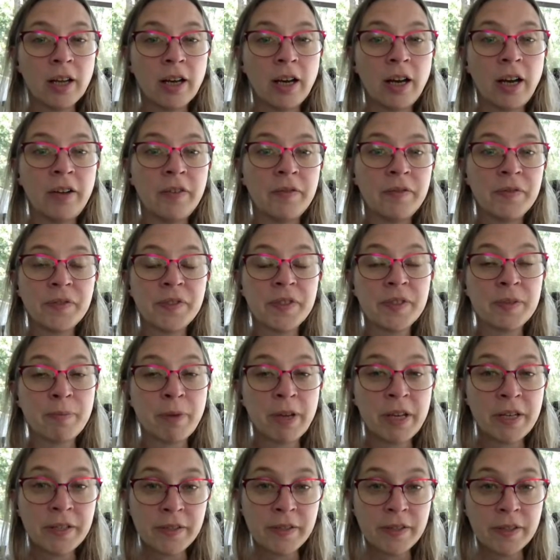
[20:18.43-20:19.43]
I've
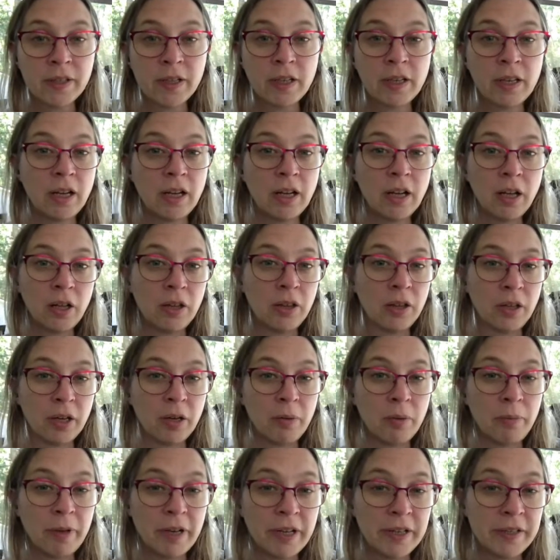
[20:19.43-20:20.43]
spent a
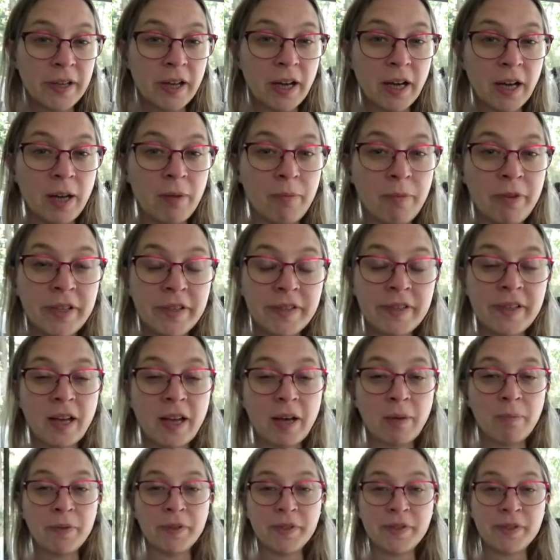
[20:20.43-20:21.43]
little bit of time in this
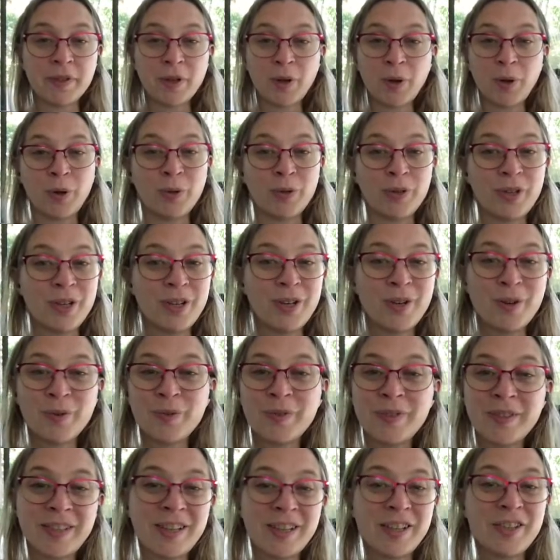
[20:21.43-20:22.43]
episode,
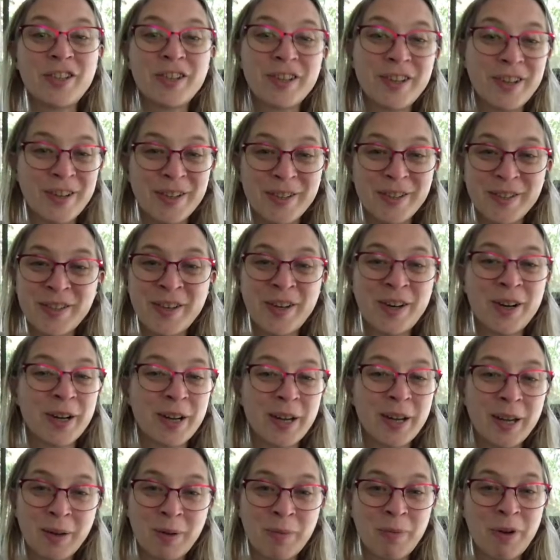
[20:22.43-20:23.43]
touching on
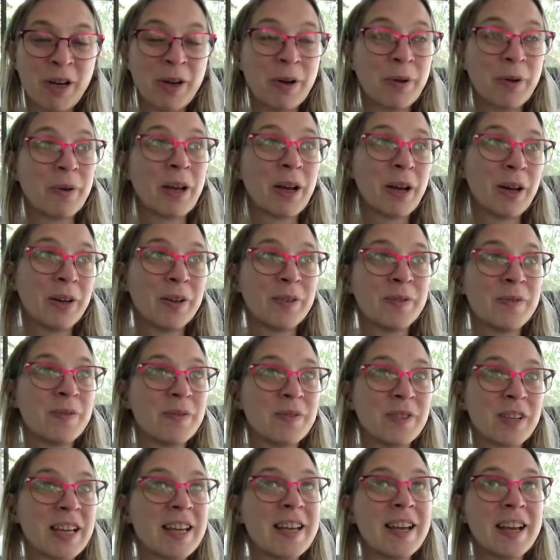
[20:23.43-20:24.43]
talking about
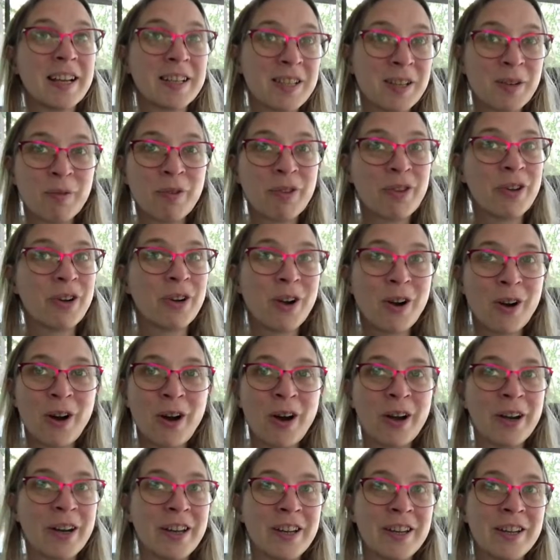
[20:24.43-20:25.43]
connecting with your
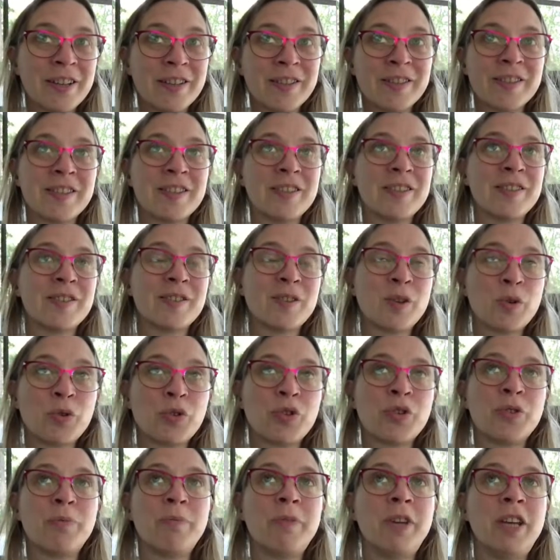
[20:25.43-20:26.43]
audience and
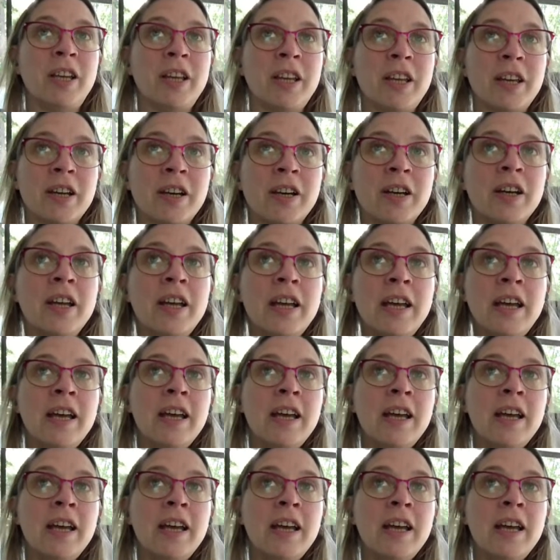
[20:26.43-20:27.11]
social media.